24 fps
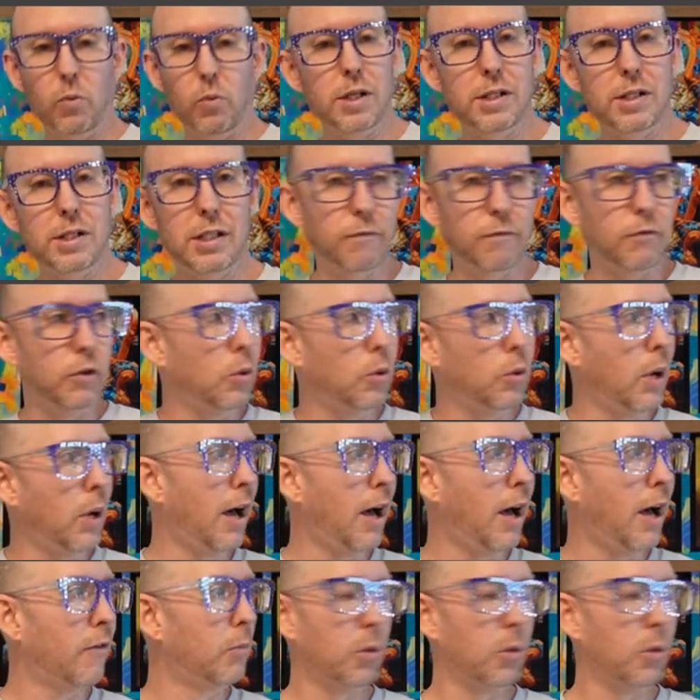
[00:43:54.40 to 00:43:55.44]
once if you
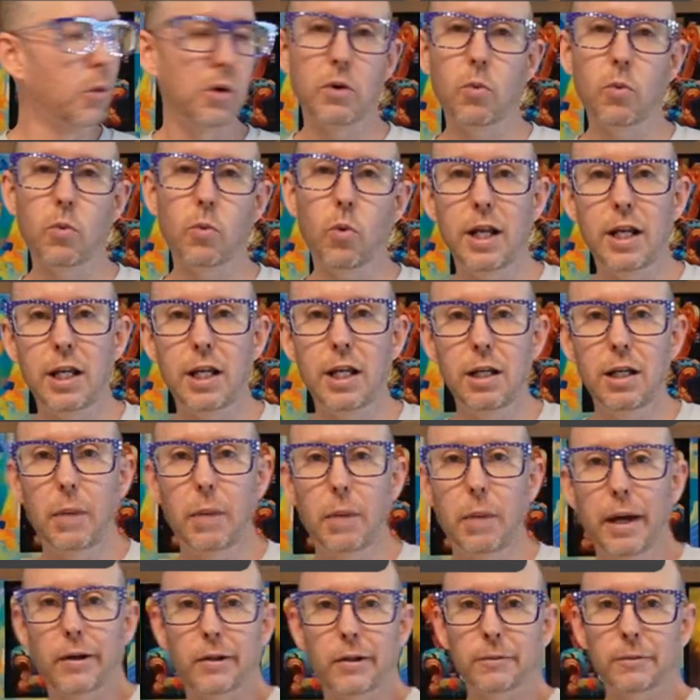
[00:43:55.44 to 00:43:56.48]
have more than one
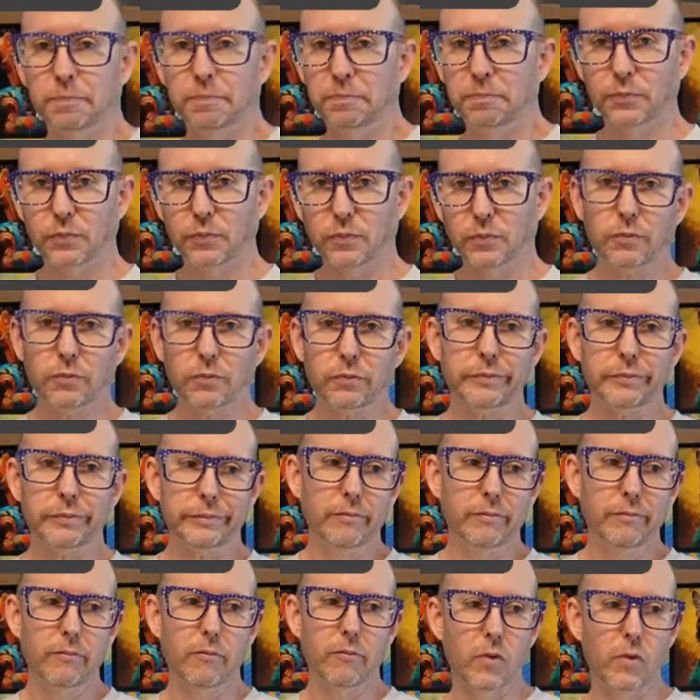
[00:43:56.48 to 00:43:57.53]
email.
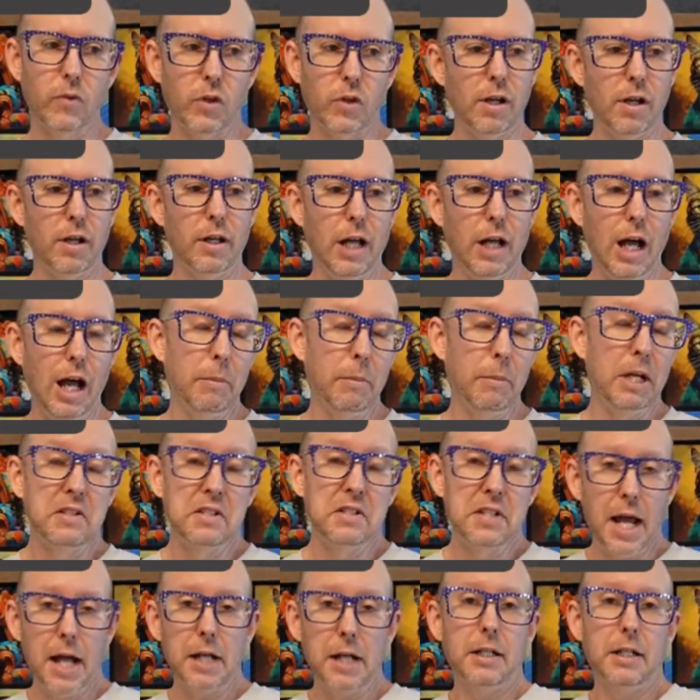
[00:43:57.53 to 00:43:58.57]
I mean,
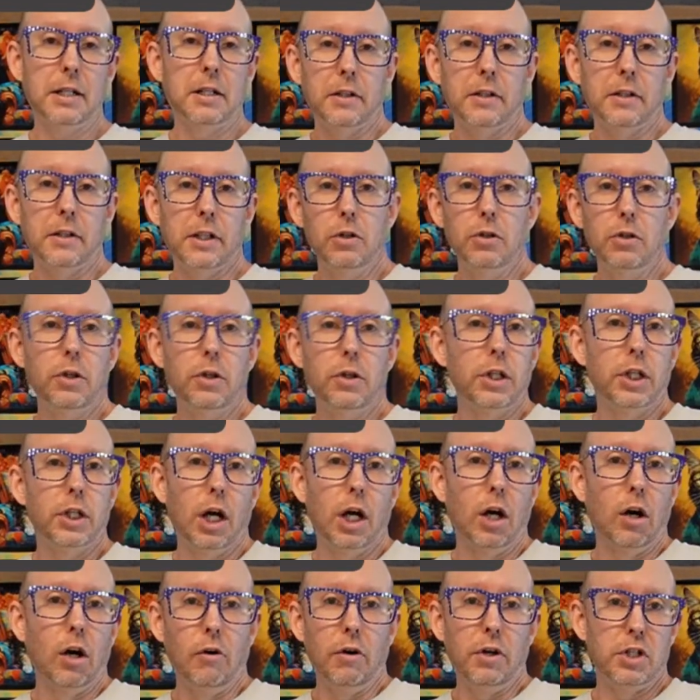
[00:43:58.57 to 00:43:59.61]
technically, you could
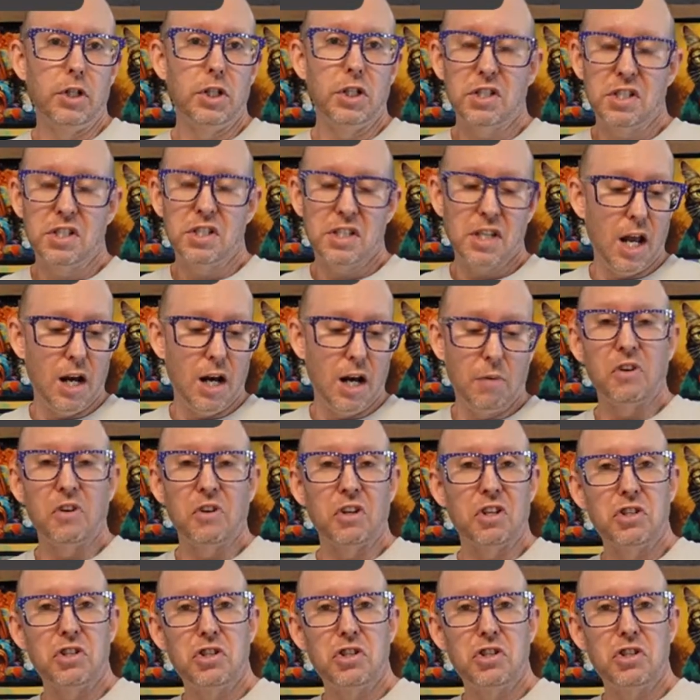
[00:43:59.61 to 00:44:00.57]
go and just sign up for